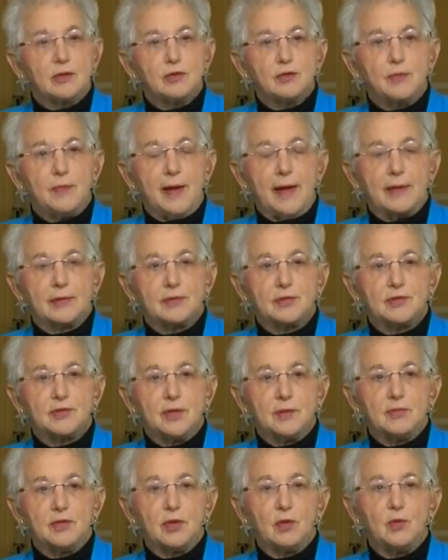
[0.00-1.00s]
goes back to
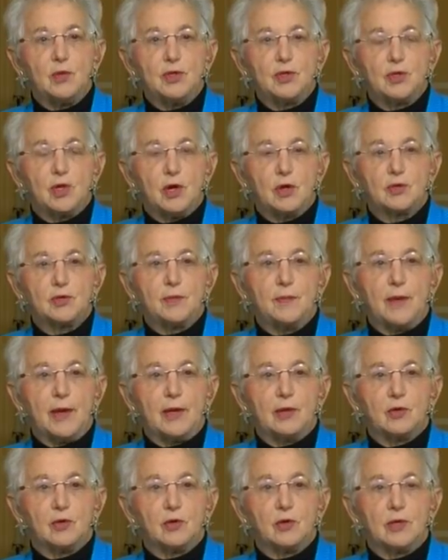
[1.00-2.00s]
something we talked
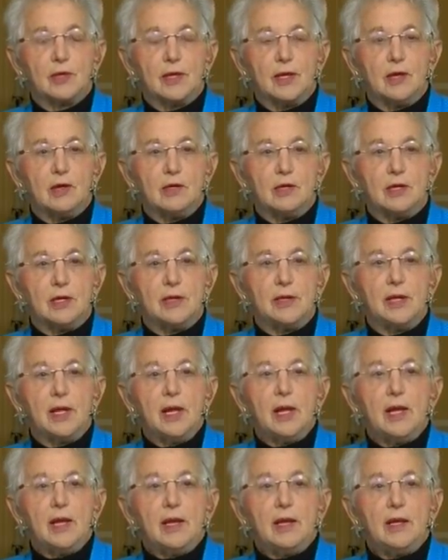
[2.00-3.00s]
about early on.
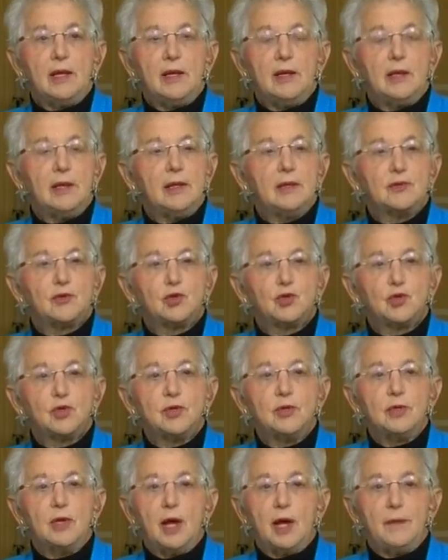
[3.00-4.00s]
It, it
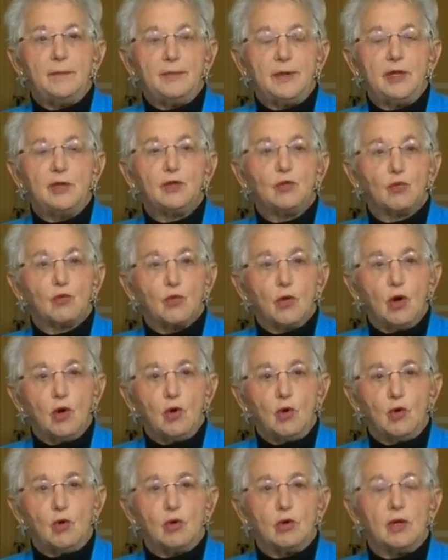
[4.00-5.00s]
should not be the
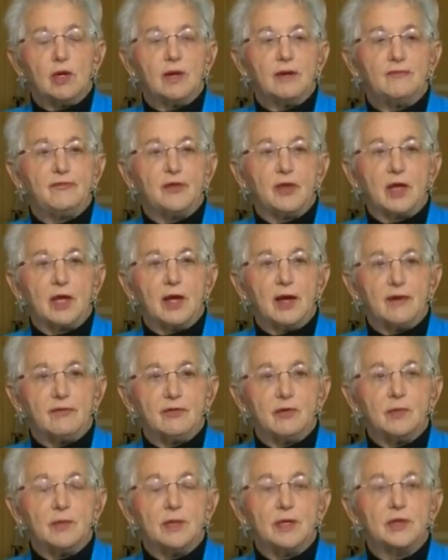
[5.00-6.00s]
role of the
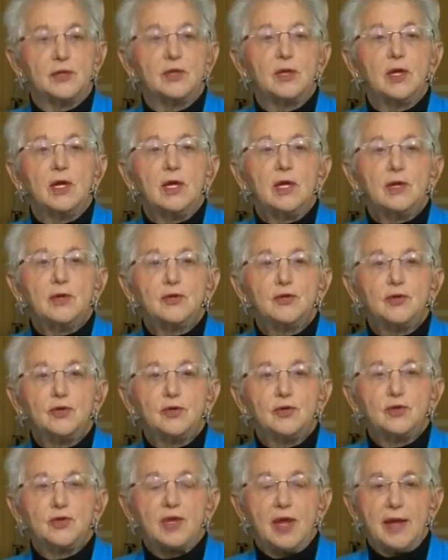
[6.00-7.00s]
government
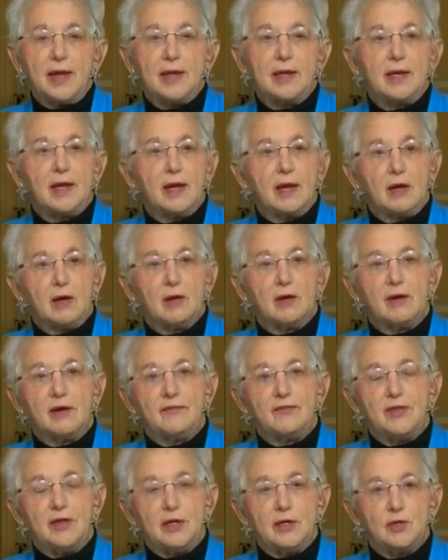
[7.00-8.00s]
to take care
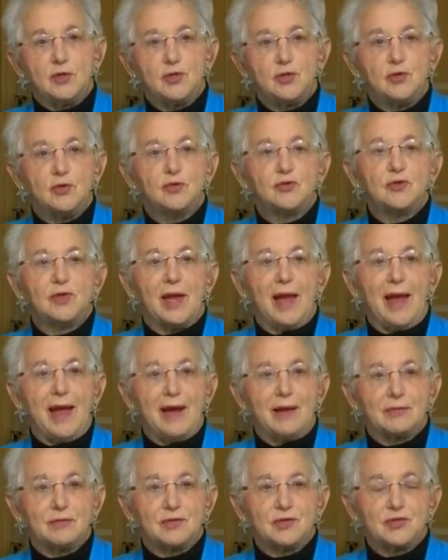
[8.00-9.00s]
of the issues
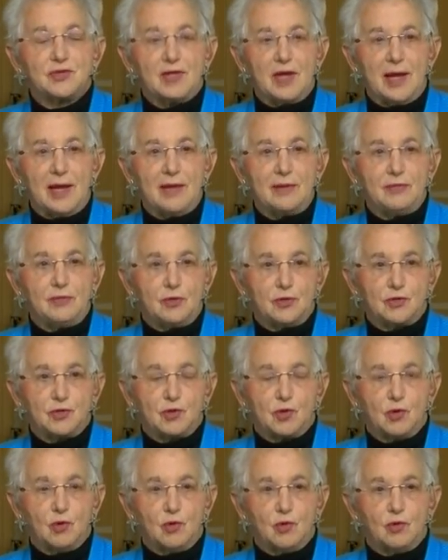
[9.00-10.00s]
outside the
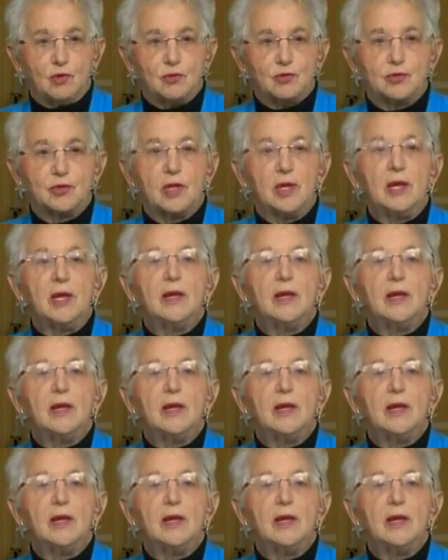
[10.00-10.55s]
schools